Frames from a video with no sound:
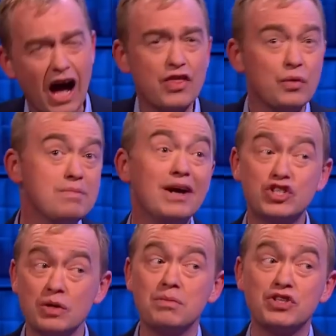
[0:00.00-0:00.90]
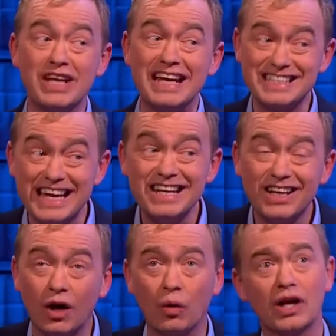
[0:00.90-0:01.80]
I think we made some mistakes
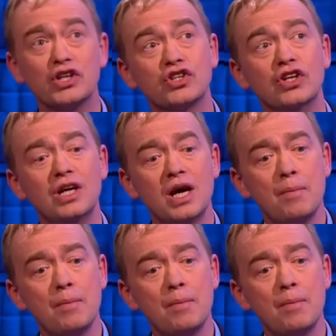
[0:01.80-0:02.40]
in coalition,